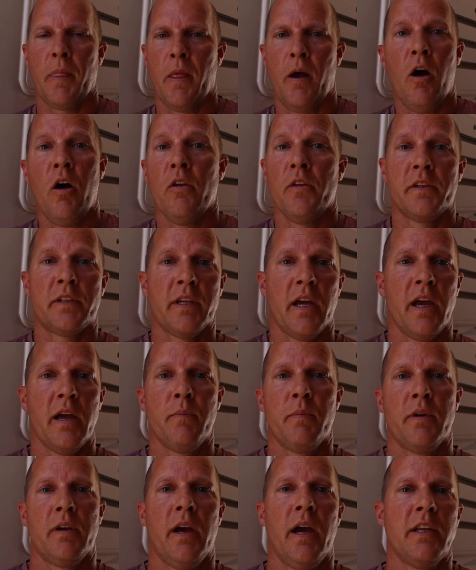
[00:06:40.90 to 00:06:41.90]
all the
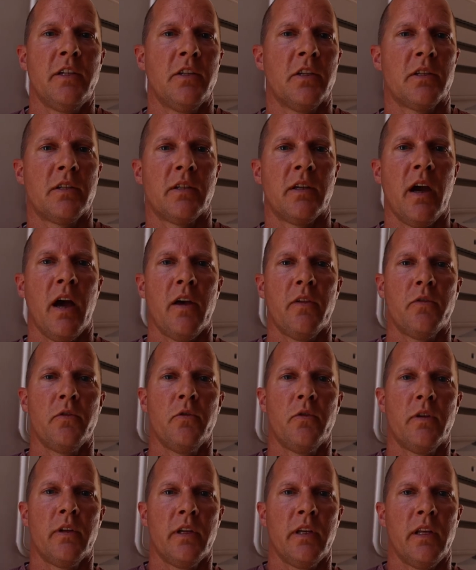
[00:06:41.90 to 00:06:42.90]
time. I just got
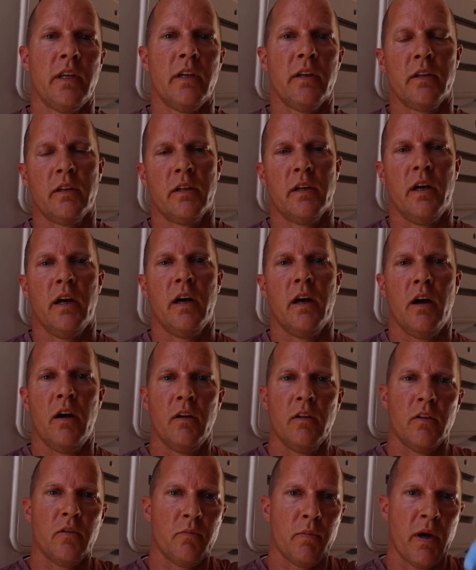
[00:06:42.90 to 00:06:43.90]
through cleaning uh,
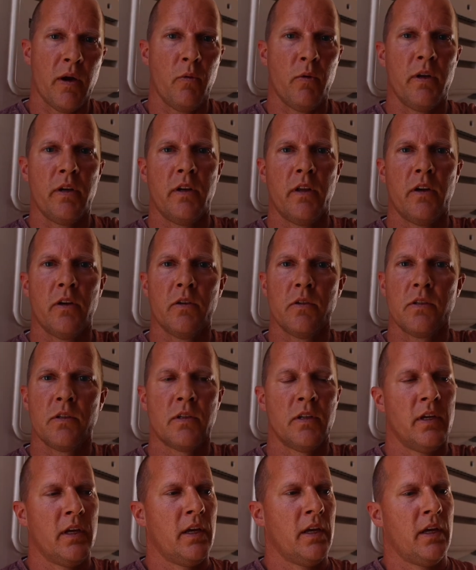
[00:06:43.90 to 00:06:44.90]
all of my
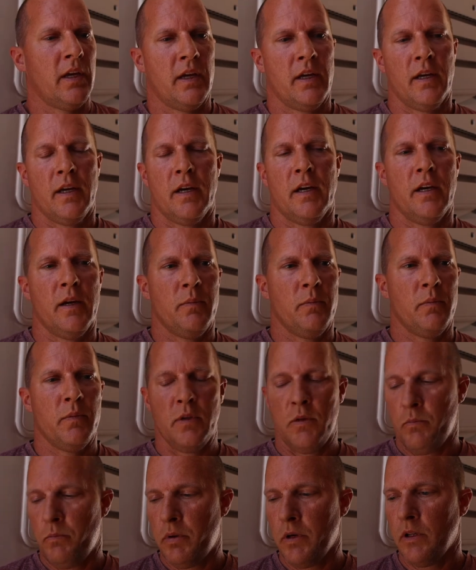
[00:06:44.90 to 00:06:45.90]
windows. Um,
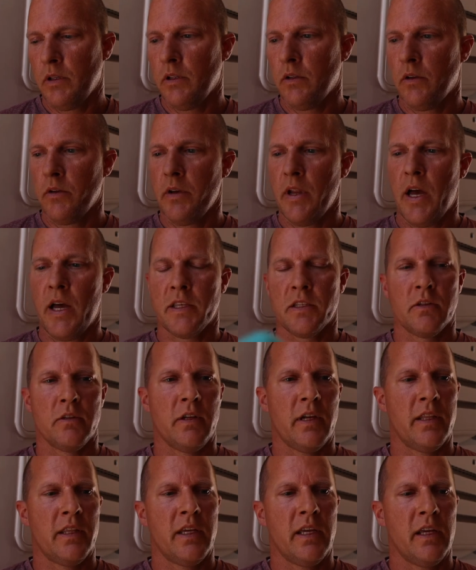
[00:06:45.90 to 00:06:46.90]
you put a little nozzle
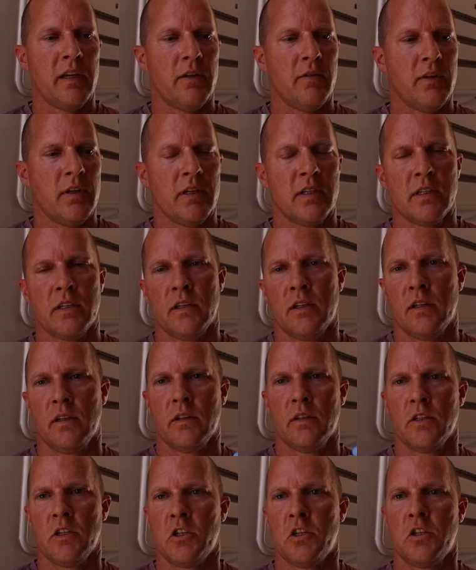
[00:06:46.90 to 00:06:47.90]
on the end of this and
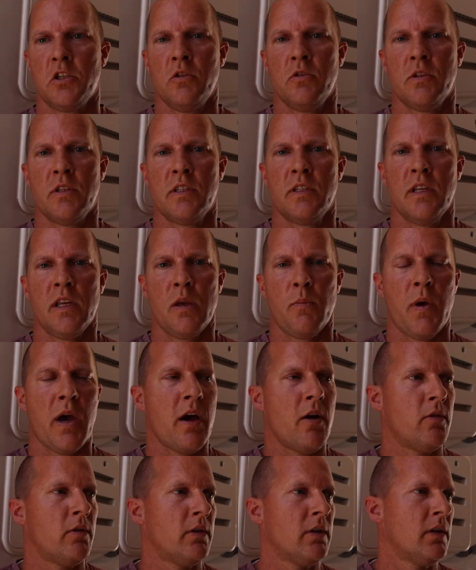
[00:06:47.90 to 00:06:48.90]
it'll just shoot steam
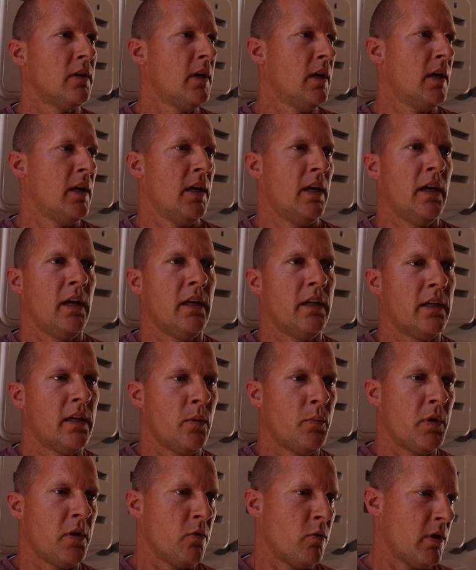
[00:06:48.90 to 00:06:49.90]
out and clean
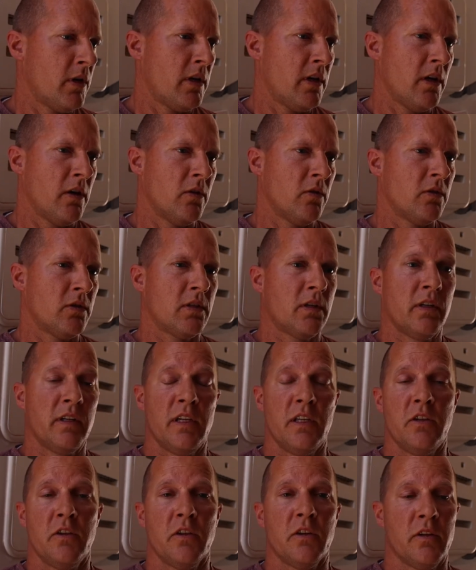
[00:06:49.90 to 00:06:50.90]
up your windows,
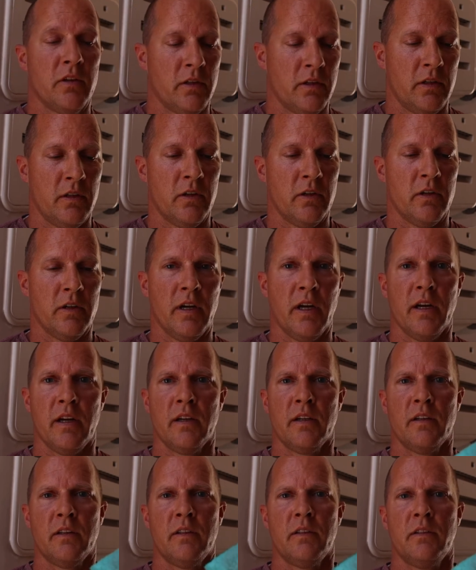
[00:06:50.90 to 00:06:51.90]
clean your, your,
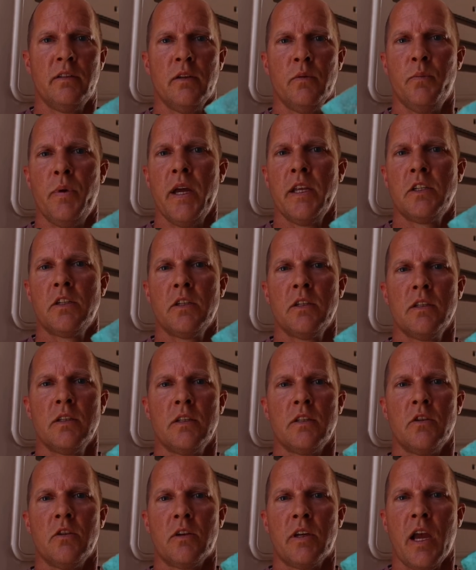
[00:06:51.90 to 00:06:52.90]
uh, your
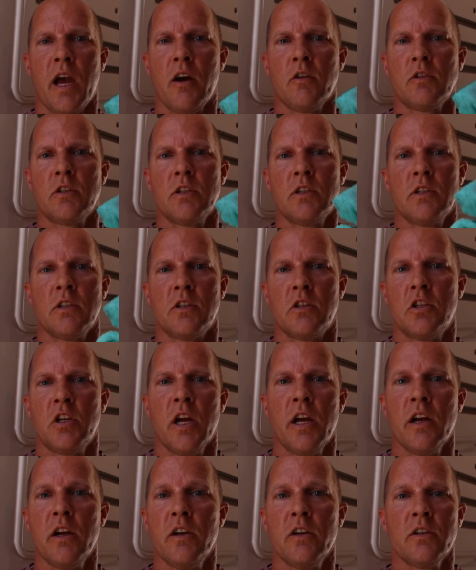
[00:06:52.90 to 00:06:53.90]
benches and your couches and
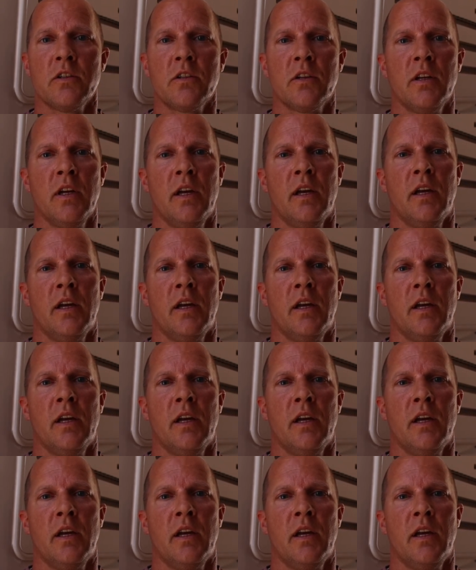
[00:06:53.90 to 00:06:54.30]
chairs,